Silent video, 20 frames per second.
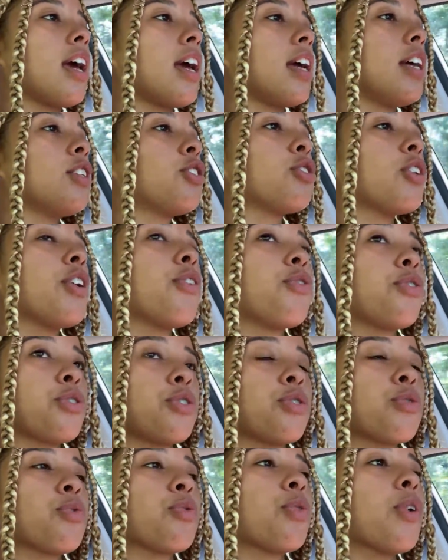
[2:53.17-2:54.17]
It's
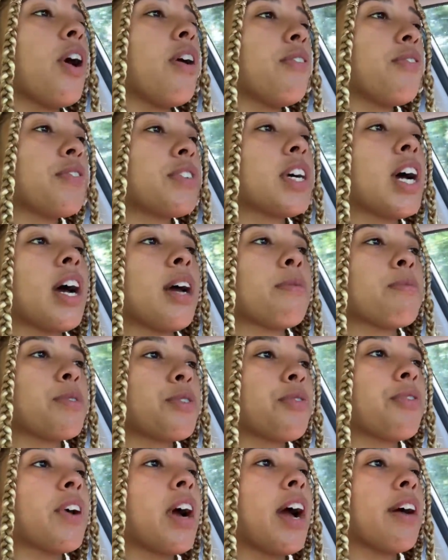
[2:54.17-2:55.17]
it's rough
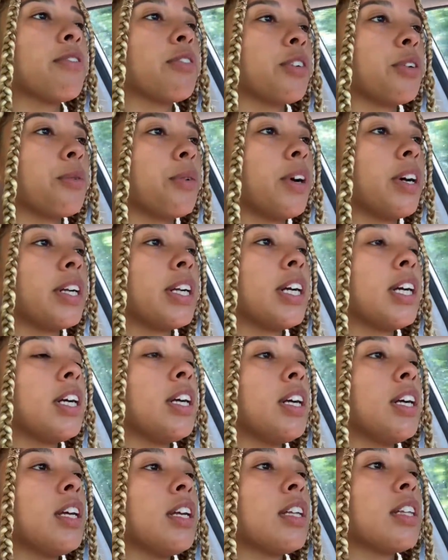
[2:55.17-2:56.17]
times for
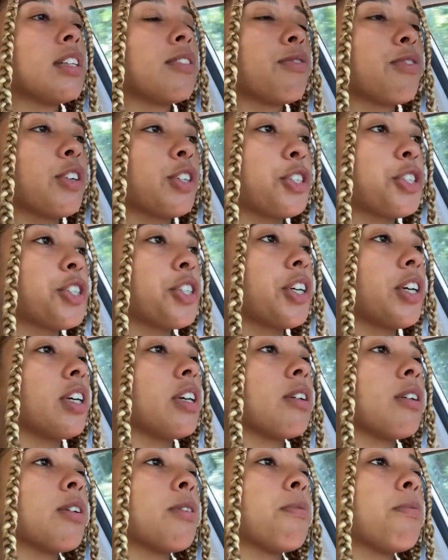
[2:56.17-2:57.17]
everyone, for
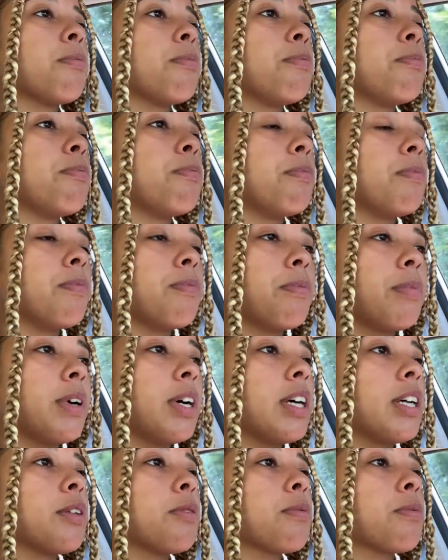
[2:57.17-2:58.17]
sure.
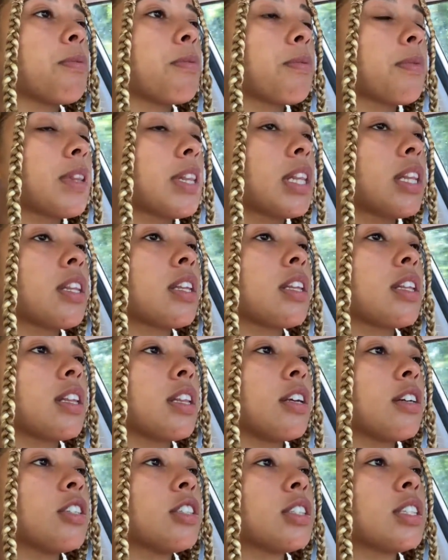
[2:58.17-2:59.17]
But
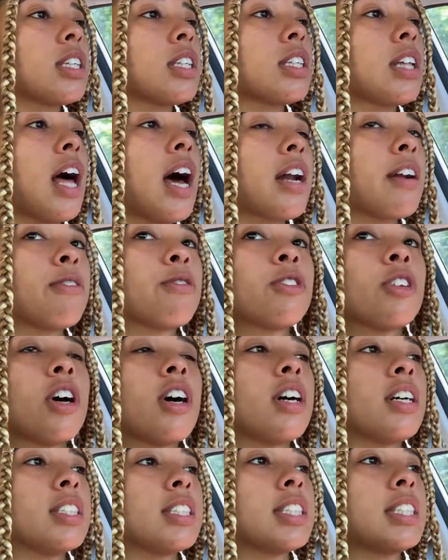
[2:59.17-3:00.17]
there's a lot of
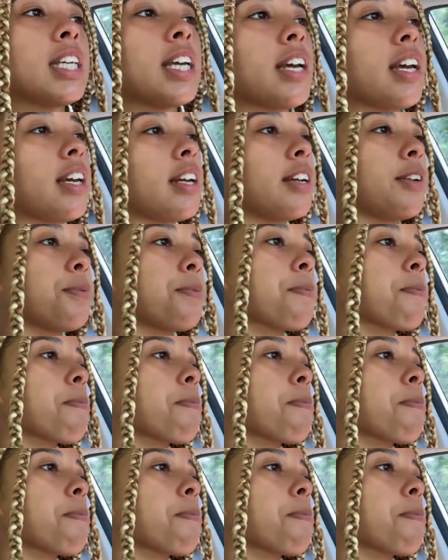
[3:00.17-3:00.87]
loss and